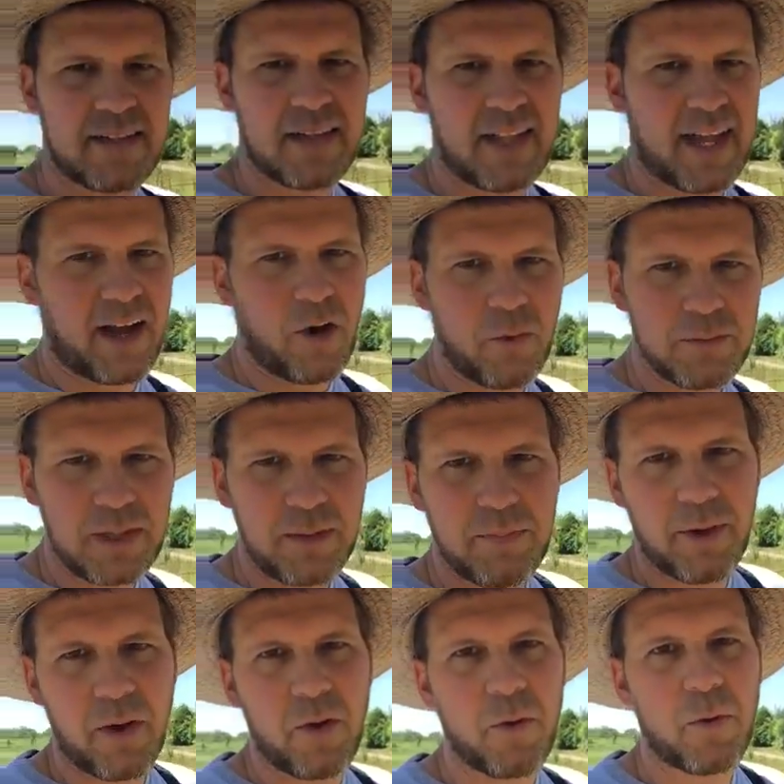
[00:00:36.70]
like Home
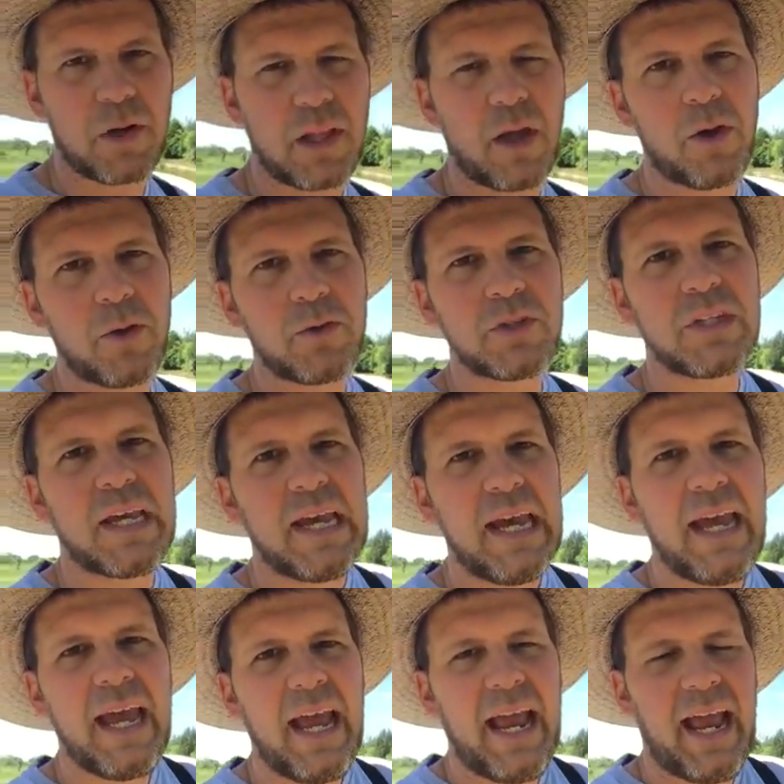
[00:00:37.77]
Depot or Lowe's,
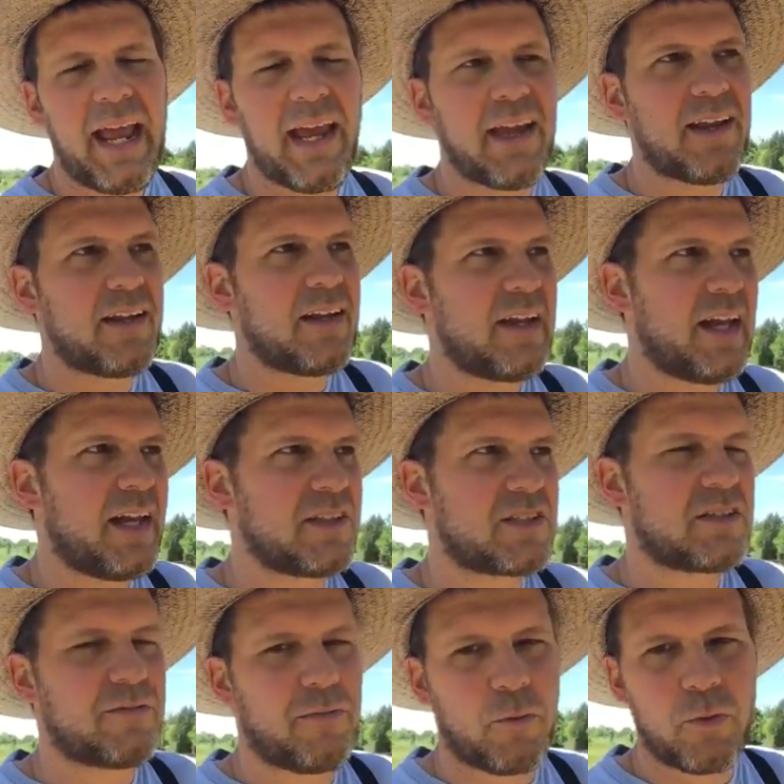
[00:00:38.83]
and
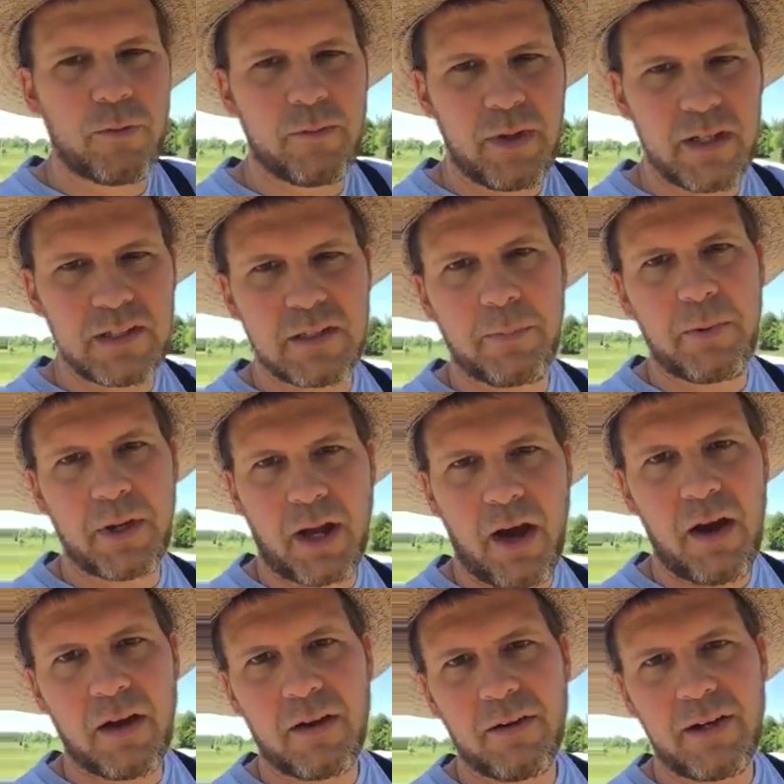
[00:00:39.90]
it's to put
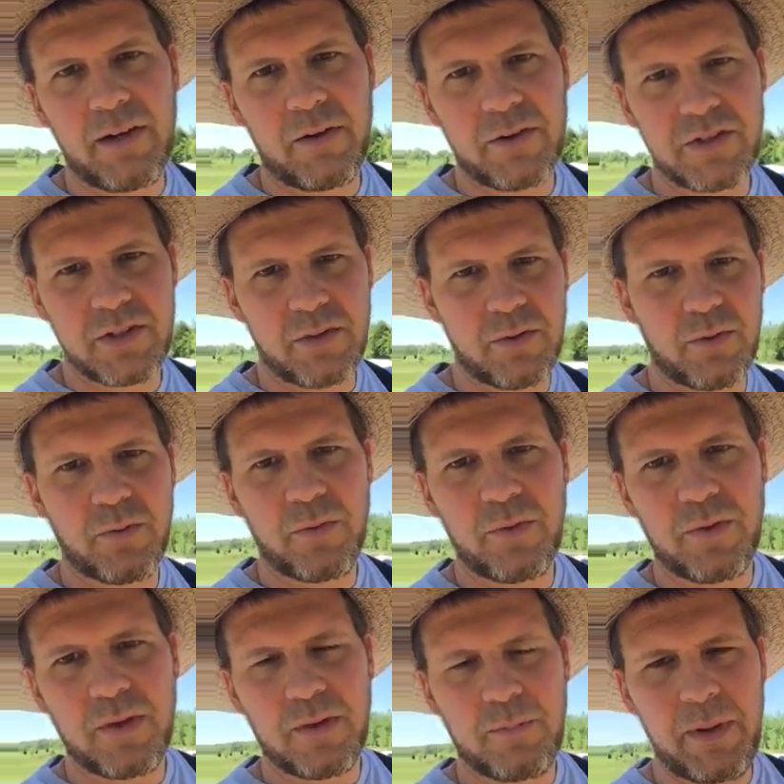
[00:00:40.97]
concrete on. So
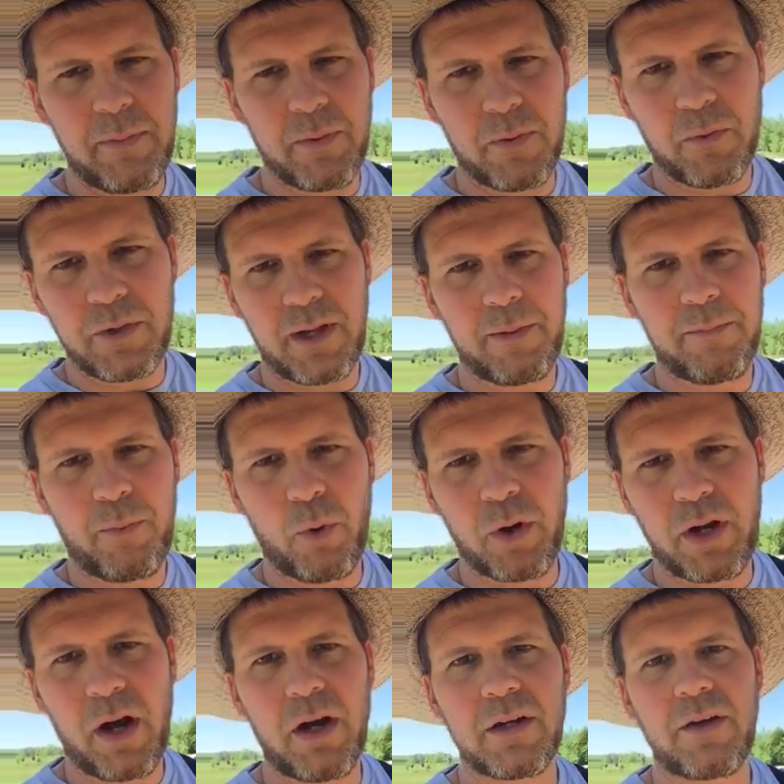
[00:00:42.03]
people, when they pour
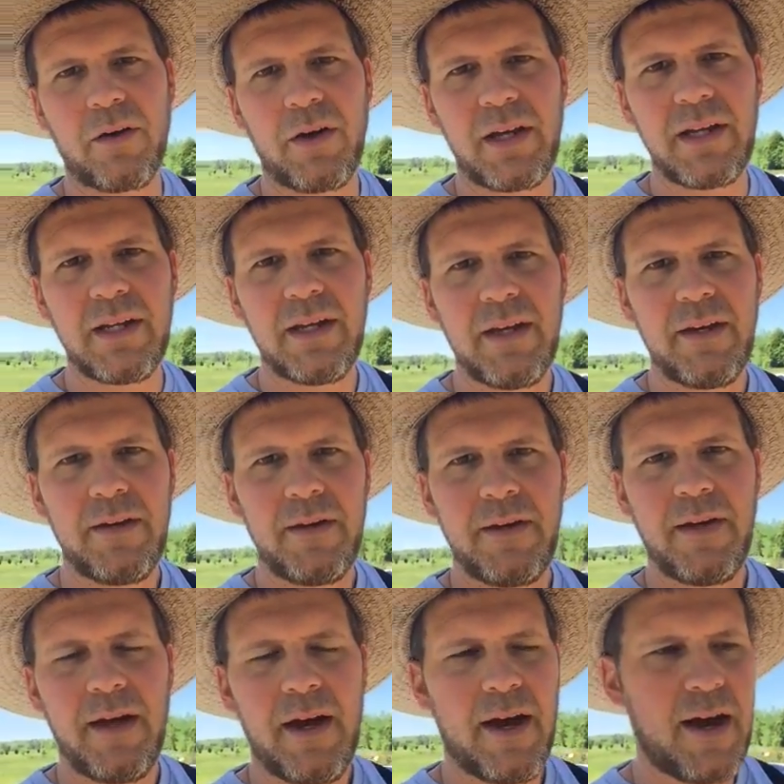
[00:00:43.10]
concrete,
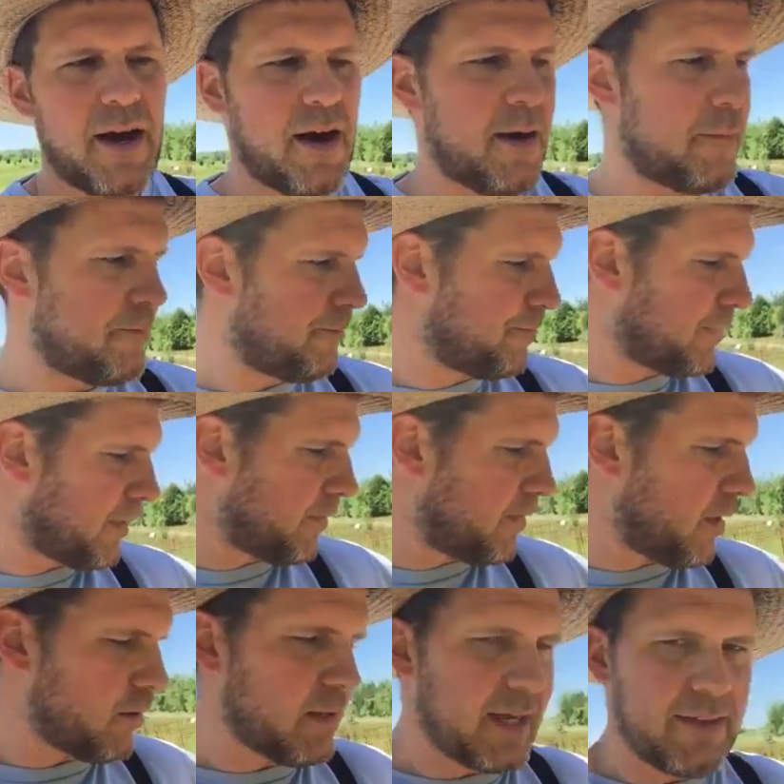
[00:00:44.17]

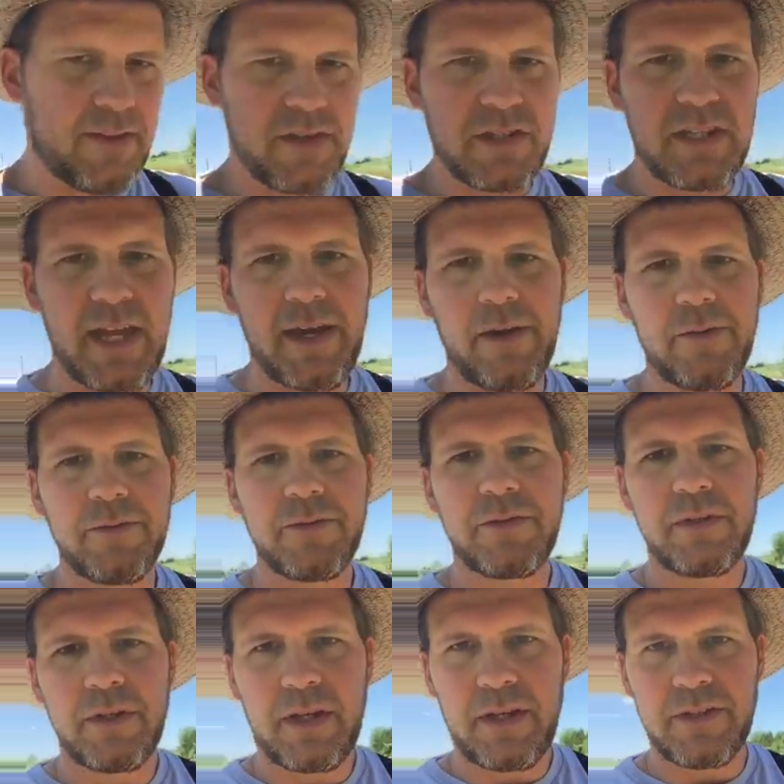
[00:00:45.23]
they'll lay this down
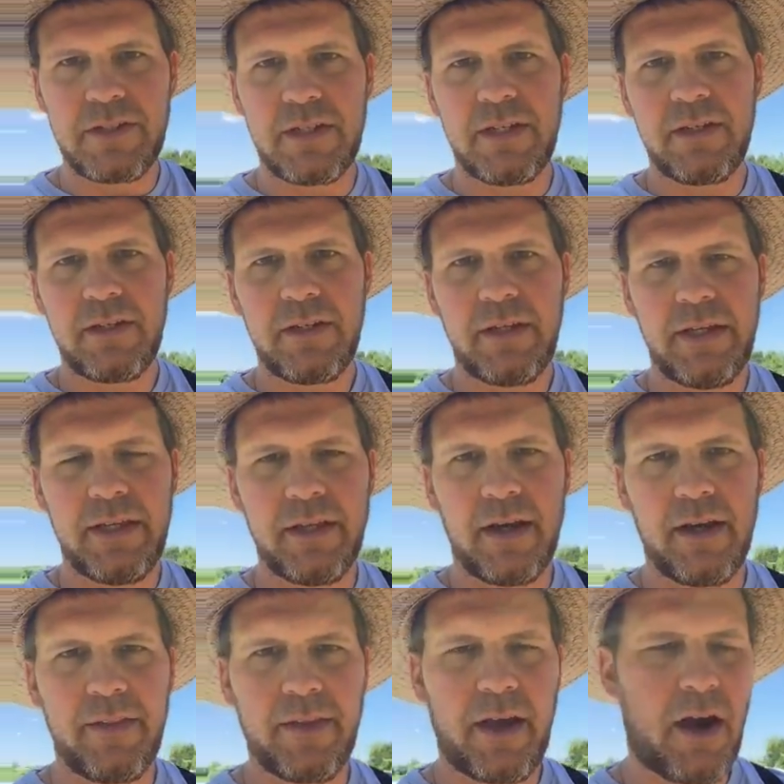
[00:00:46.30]
because
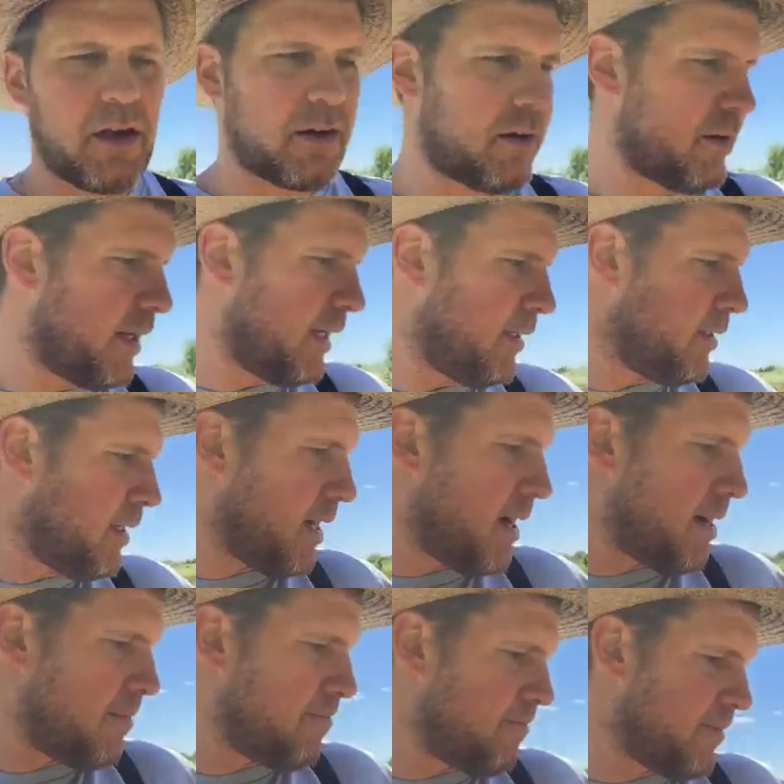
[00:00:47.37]
the concrete,
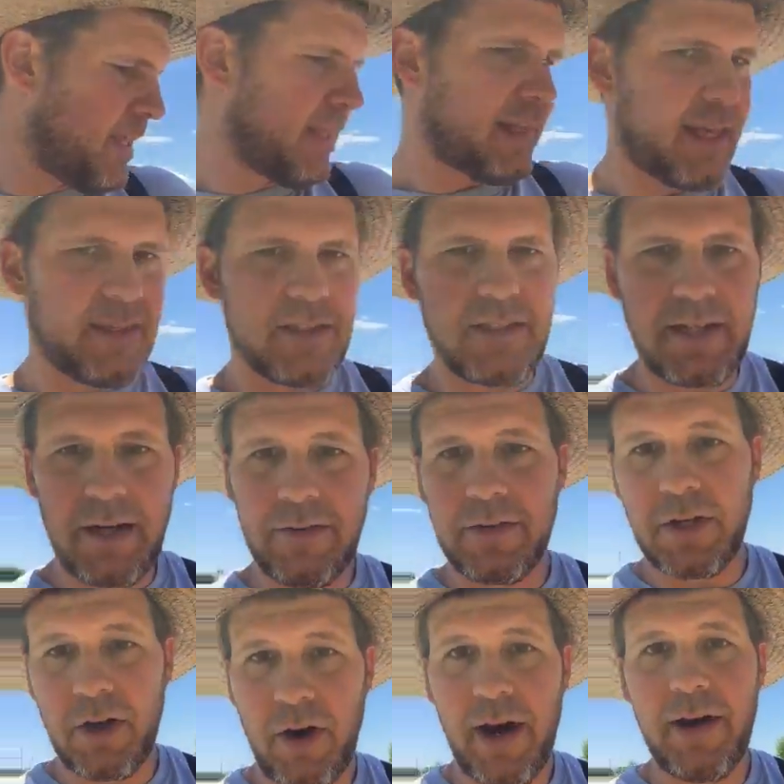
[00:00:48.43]
they lay this down on
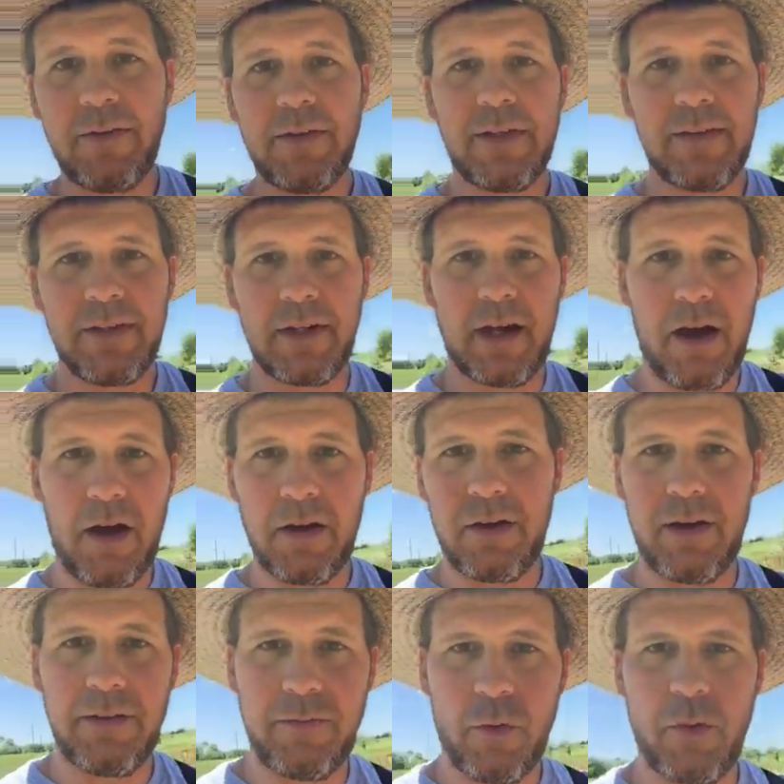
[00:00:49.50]
the ground, and then the
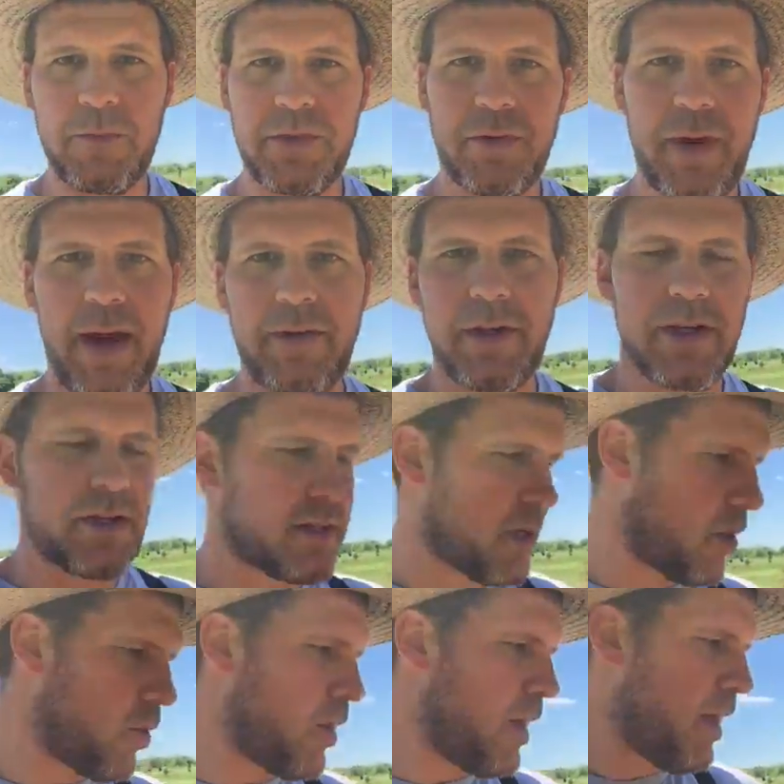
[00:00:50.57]
concrete forms around it.
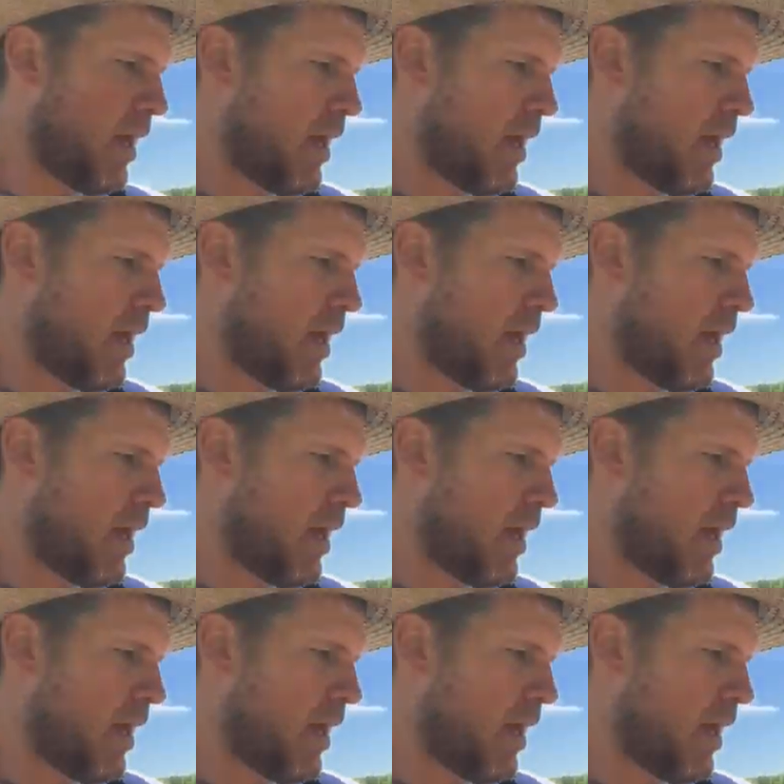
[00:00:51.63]
So